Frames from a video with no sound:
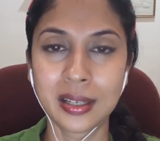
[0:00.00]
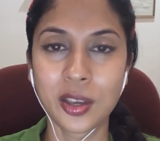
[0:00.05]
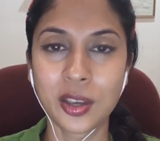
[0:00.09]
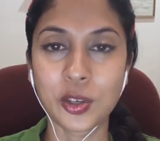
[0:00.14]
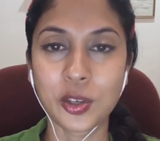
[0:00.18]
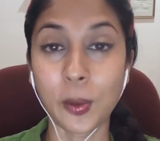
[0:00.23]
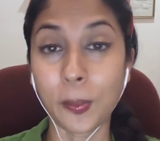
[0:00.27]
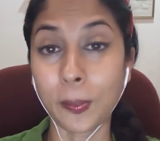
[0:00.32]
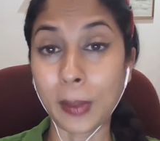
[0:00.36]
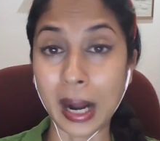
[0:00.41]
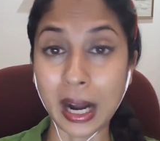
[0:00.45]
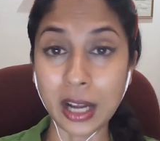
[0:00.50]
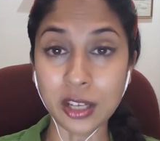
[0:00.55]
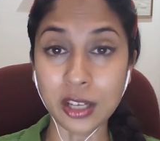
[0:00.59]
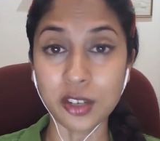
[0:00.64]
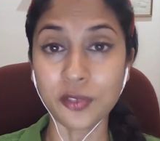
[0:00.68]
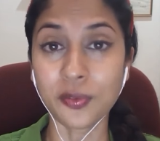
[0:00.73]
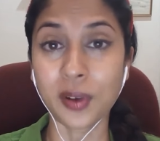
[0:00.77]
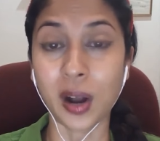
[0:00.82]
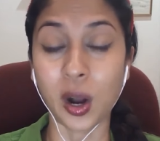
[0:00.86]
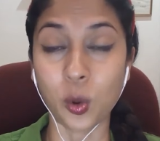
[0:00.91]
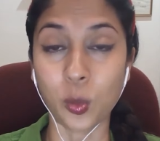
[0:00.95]
So
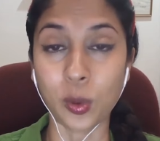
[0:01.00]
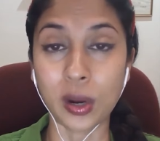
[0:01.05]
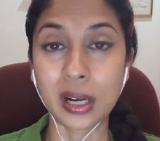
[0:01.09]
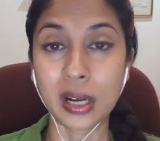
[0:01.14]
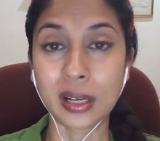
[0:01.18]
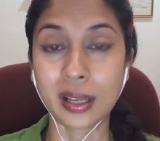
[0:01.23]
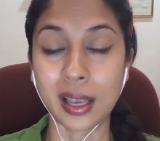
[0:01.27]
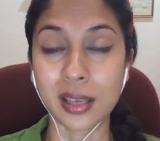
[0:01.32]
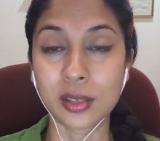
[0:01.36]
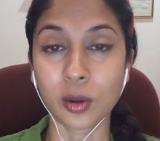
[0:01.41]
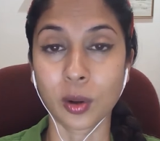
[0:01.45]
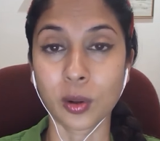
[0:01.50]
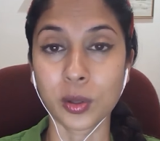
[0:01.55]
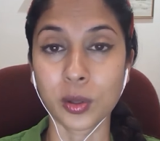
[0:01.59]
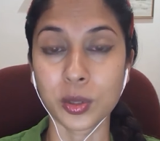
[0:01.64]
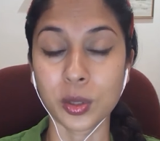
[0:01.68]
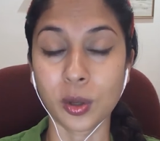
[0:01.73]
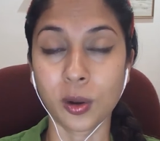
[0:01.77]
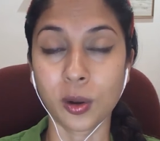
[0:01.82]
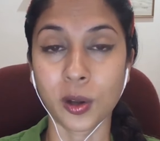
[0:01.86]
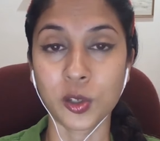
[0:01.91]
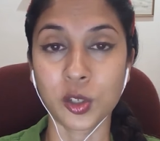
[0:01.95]
part of our work has
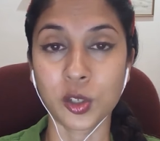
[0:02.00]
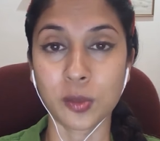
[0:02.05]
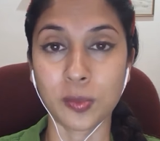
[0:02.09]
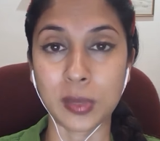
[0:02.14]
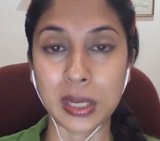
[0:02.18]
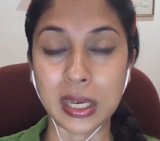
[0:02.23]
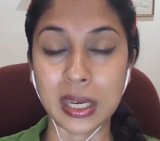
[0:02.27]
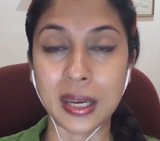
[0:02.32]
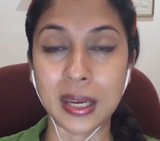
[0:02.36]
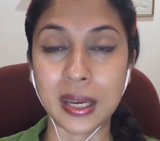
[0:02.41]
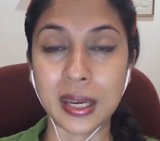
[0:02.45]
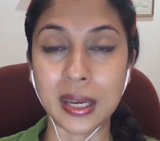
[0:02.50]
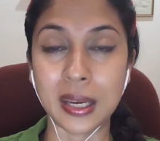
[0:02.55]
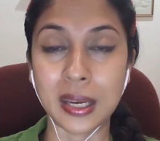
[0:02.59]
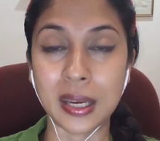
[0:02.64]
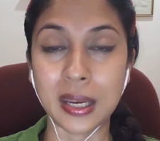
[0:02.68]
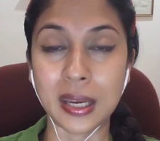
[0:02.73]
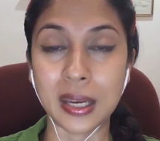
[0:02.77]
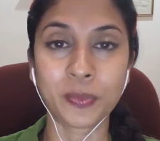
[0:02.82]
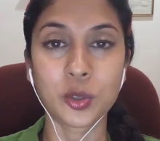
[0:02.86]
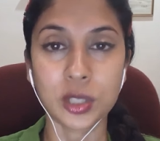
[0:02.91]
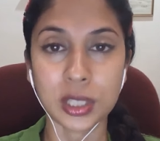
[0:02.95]
also got to be
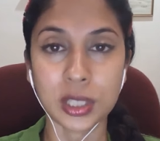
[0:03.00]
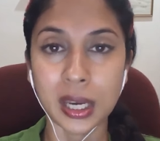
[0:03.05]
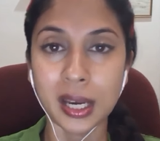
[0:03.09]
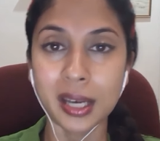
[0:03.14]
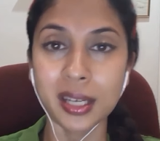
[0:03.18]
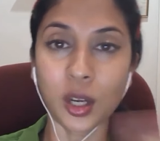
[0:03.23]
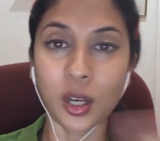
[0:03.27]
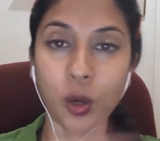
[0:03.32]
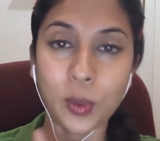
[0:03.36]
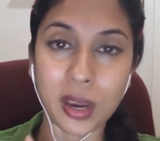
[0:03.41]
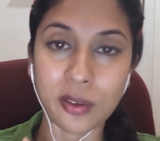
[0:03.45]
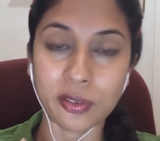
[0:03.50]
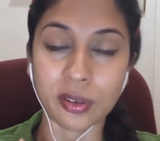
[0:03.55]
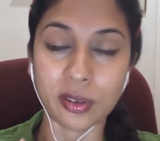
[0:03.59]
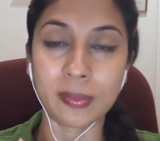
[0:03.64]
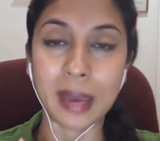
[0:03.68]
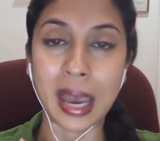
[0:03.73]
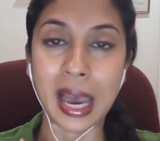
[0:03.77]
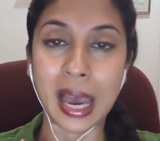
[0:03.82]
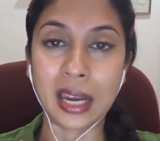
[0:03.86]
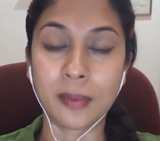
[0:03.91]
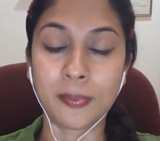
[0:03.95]
to turn away
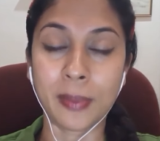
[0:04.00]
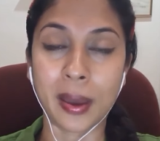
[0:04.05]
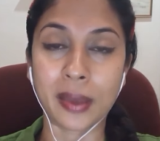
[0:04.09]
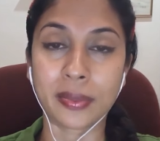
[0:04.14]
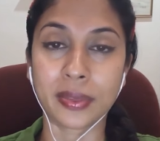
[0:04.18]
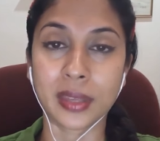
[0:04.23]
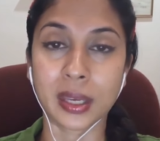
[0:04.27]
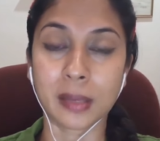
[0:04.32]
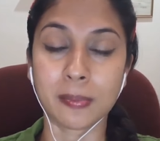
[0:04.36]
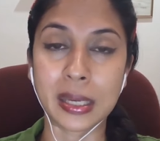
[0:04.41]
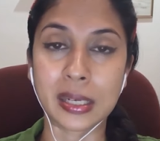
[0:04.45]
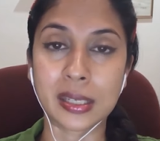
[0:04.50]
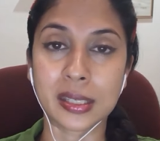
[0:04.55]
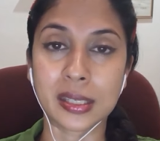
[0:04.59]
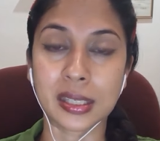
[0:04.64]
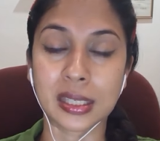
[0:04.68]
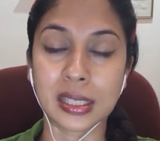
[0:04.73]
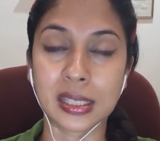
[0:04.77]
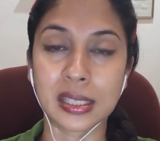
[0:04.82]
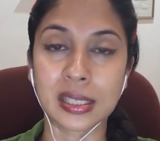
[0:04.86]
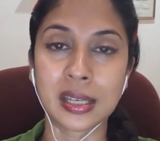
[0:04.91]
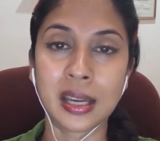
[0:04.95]
from allopathic
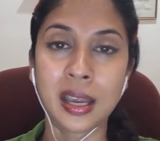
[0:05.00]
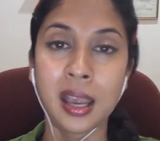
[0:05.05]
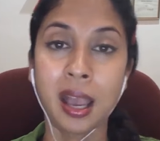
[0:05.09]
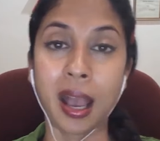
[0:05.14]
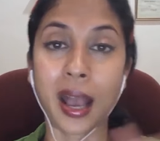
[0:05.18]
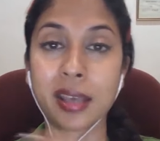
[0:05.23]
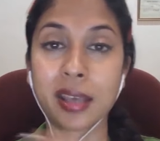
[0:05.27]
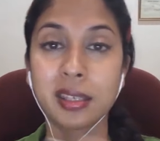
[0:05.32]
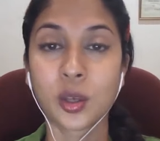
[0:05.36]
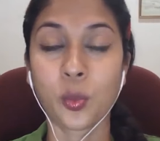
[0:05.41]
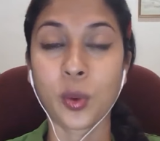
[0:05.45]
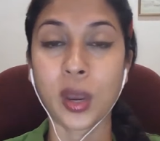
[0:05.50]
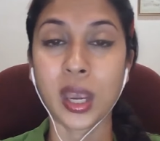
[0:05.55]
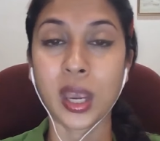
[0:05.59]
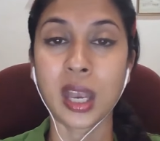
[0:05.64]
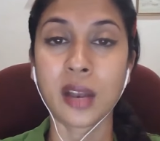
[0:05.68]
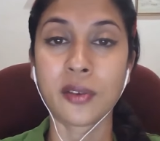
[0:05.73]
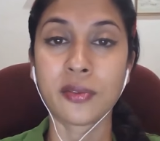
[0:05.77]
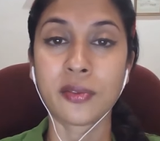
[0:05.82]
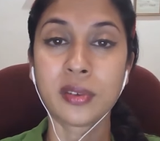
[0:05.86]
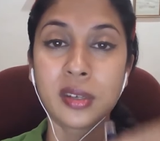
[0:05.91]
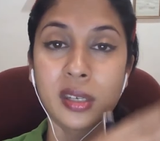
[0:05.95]
medicine as a
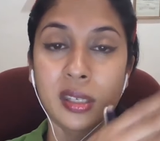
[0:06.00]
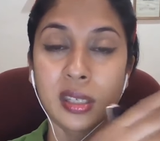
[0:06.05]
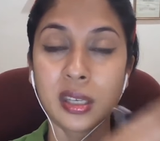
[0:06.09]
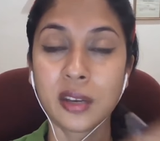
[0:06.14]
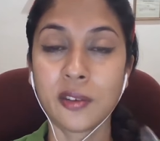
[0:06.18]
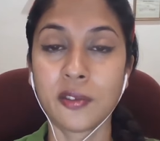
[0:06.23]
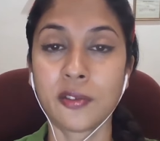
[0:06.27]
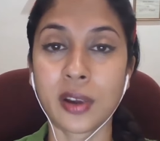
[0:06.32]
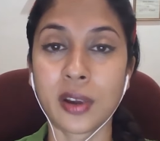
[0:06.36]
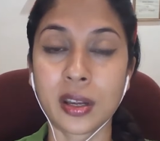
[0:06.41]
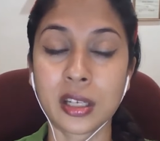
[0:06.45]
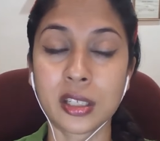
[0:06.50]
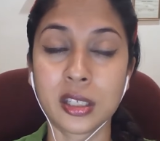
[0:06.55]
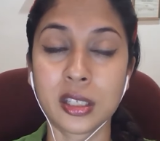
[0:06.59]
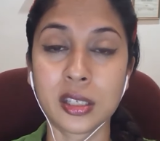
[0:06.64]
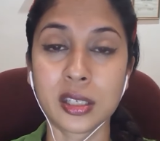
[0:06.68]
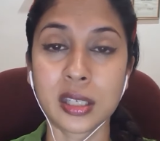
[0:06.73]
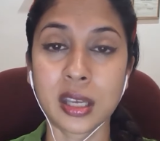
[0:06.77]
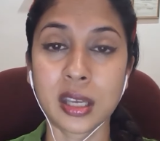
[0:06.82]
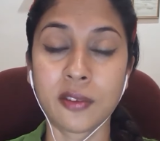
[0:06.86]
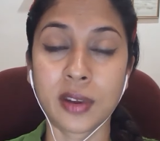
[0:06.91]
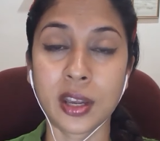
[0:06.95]
way of
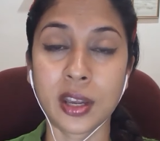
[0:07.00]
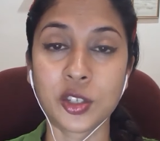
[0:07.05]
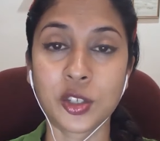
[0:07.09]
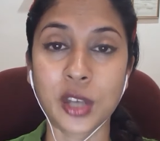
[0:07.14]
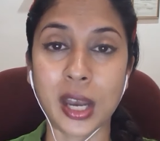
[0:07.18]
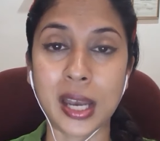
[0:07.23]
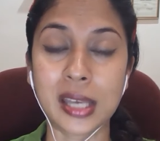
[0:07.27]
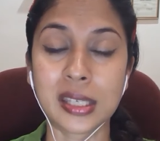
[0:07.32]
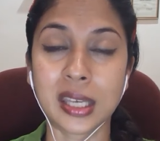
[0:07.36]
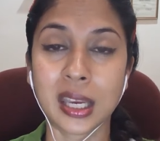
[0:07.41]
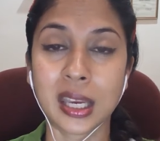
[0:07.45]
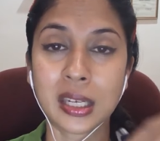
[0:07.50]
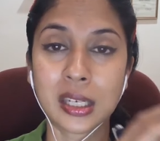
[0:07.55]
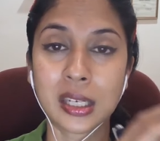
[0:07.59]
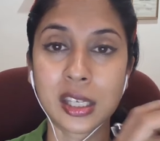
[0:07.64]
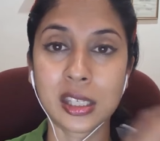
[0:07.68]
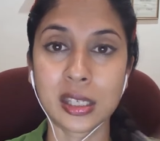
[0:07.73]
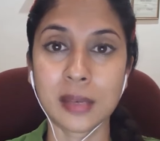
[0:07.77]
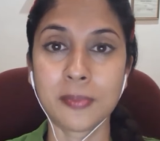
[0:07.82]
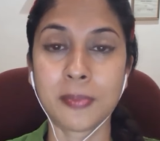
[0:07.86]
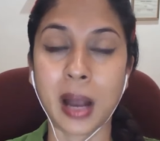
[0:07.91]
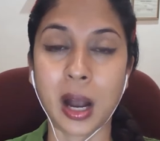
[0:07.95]
disenfranchising and
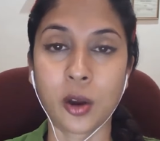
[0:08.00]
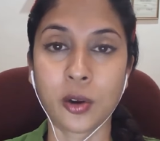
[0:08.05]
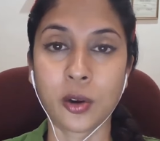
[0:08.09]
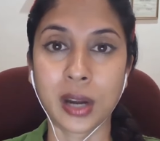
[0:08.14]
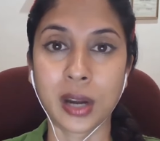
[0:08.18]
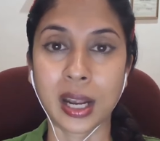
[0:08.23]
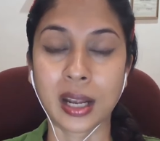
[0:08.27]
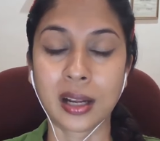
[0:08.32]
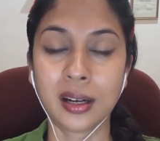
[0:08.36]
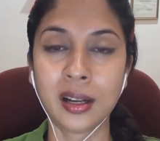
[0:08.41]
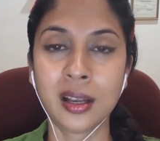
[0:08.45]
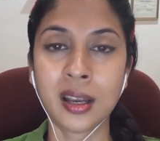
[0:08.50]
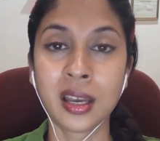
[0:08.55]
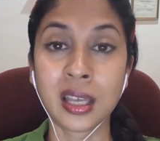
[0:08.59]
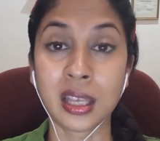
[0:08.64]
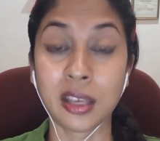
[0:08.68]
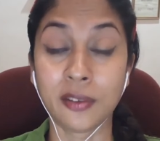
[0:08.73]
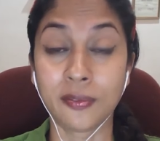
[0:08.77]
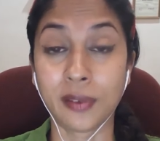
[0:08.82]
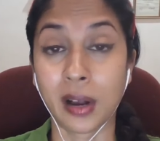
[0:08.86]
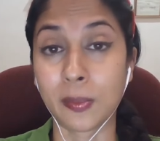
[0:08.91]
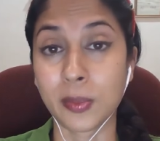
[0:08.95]
disempowering
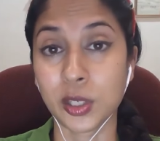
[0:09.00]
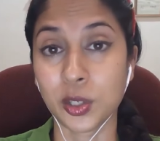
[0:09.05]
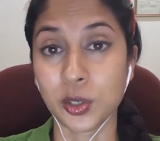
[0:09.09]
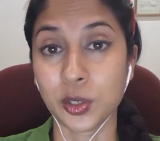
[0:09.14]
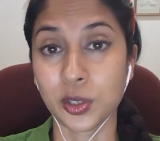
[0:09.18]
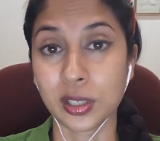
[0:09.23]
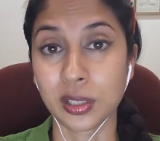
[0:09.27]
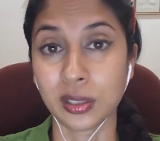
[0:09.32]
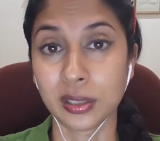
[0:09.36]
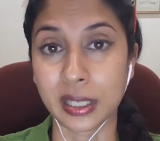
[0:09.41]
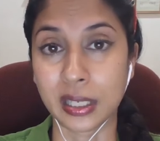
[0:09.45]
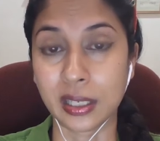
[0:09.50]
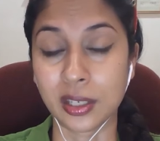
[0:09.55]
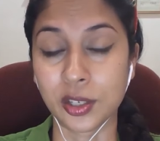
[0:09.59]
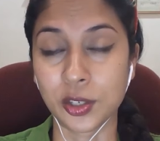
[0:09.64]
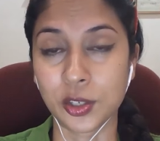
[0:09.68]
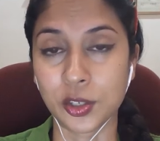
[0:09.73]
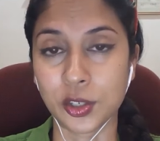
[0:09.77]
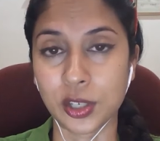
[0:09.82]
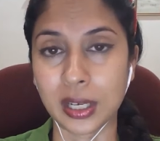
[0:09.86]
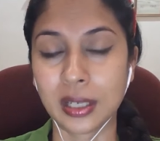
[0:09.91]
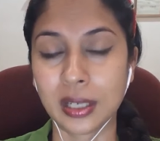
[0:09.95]
the pharmaceutical
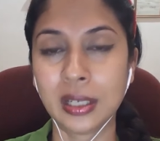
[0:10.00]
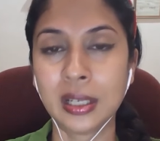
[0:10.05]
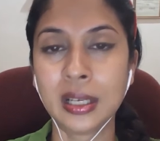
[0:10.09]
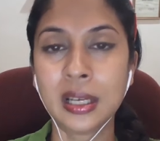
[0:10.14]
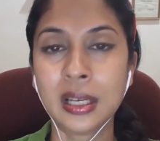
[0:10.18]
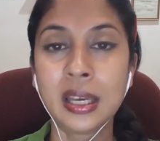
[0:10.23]
industry.